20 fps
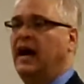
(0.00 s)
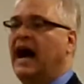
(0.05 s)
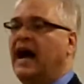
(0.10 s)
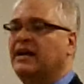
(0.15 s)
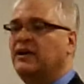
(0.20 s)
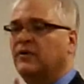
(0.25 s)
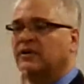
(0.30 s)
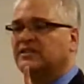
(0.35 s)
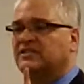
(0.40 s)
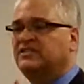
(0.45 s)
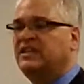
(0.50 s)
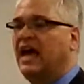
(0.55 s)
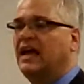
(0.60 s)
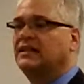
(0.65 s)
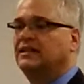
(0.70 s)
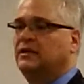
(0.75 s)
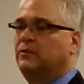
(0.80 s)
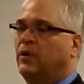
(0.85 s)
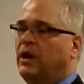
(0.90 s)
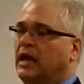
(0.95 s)
I know
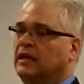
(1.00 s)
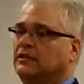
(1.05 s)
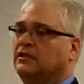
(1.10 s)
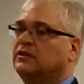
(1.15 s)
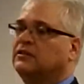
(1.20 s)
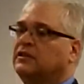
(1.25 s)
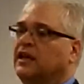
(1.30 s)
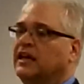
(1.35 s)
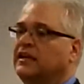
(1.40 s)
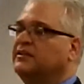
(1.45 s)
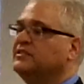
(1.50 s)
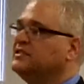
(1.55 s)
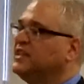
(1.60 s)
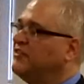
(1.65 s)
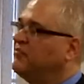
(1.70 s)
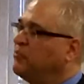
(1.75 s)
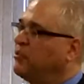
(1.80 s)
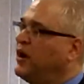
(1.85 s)
exactly what I look like because I